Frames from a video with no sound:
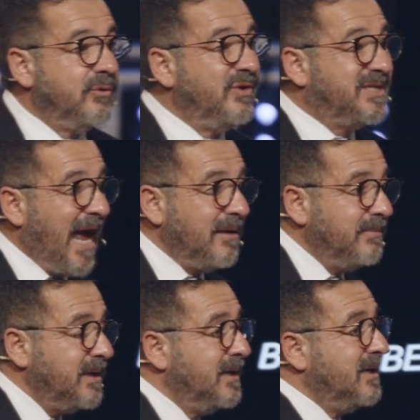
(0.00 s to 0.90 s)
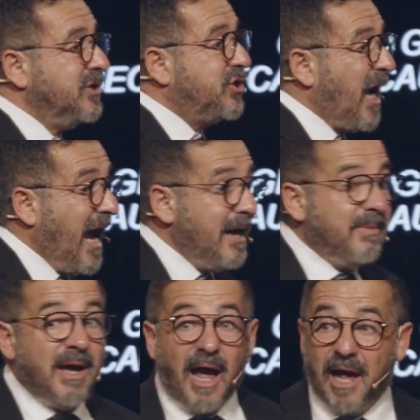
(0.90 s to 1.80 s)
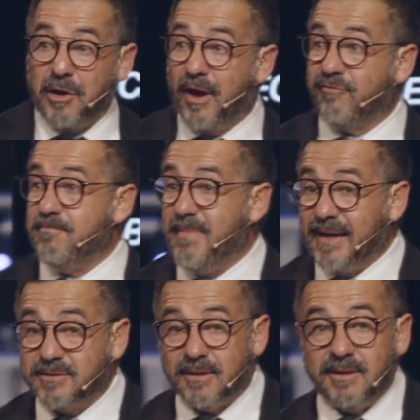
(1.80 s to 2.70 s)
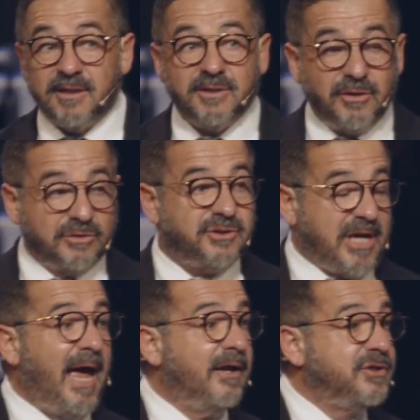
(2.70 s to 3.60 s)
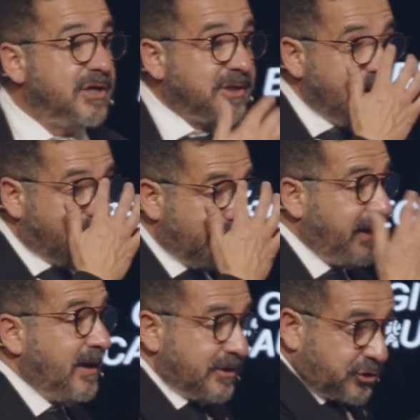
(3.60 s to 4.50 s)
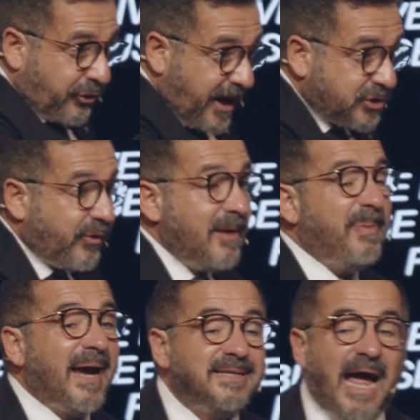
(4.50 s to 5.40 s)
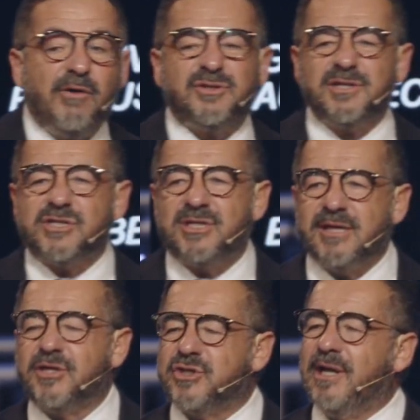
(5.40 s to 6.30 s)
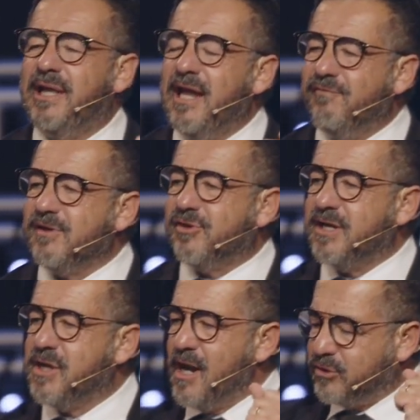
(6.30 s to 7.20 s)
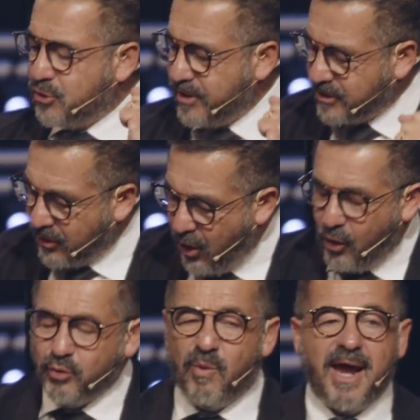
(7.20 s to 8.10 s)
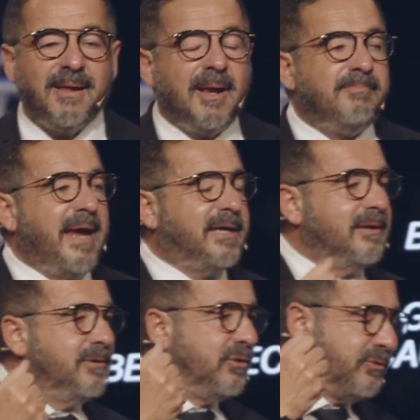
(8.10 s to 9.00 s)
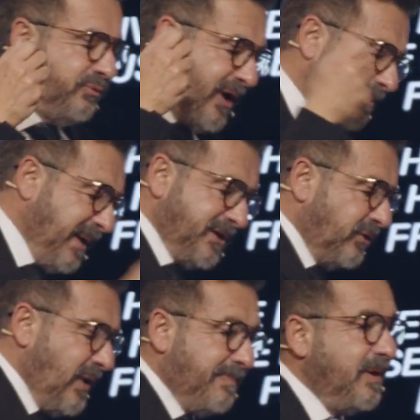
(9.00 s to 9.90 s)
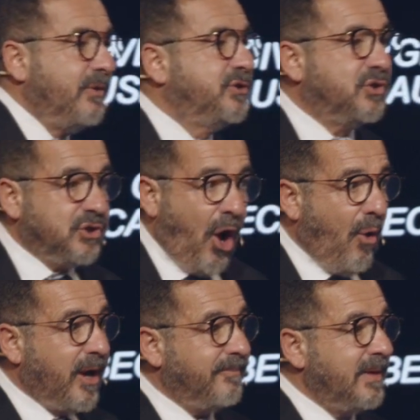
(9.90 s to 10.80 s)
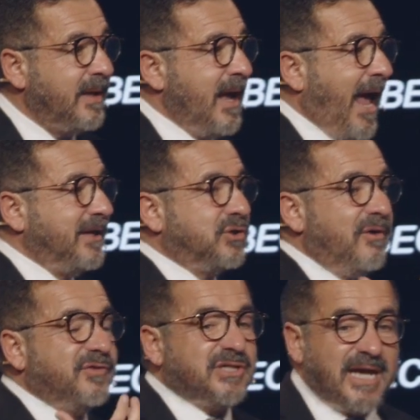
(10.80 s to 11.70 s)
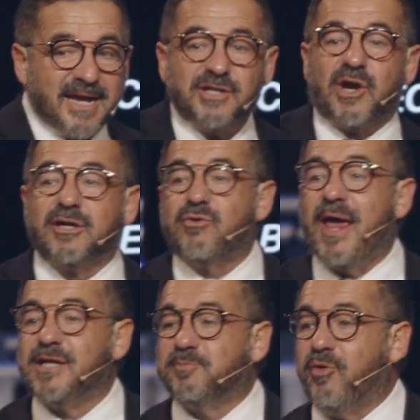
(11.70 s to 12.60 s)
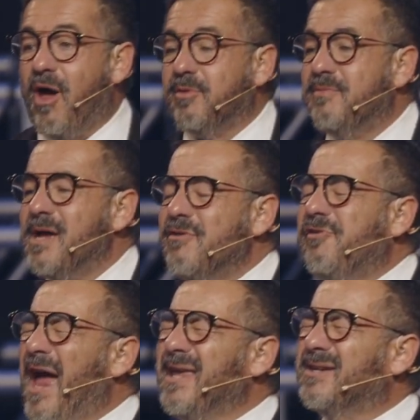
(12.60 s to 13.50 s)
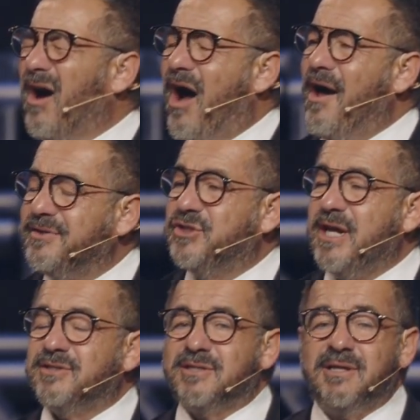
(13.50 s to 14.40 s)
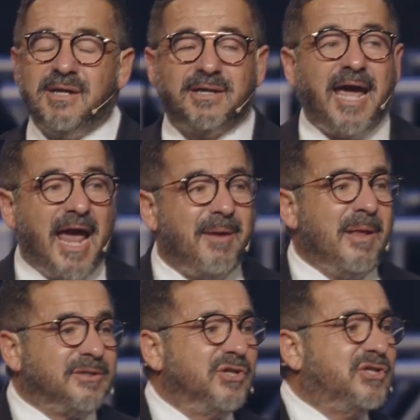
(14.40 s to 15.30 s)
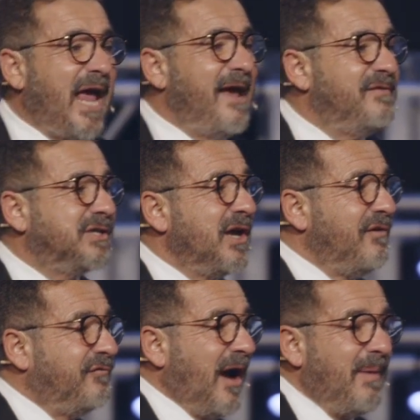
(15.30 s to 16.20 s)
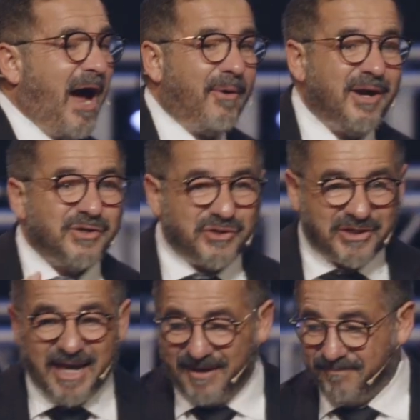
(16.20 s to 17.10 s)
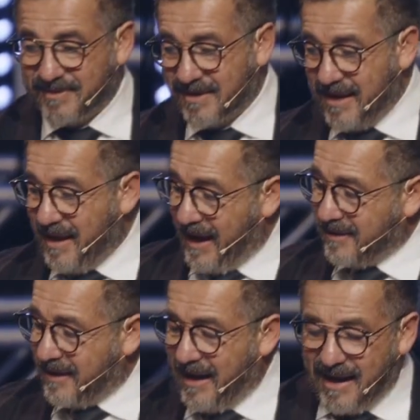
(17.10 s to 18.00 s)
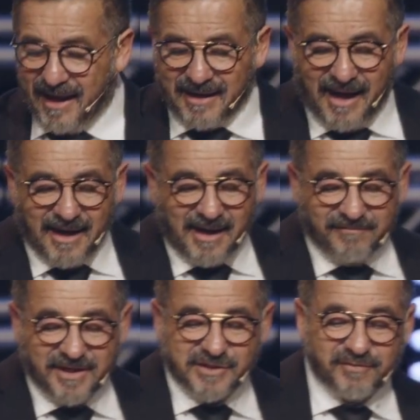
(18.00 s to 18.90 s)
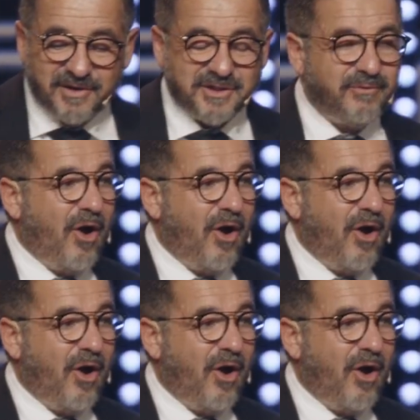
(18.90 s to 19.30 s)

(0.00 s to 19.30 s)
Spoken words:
resentment, shame, a lot of mental, you know, challenges can be traced right back down to this thing that you're living things, doing your own way, making, you know, reap, and you're reaping what you're sowing. And so if sin is our greatest problem, thank God Jesus came to save us from our sin. And I love this verse in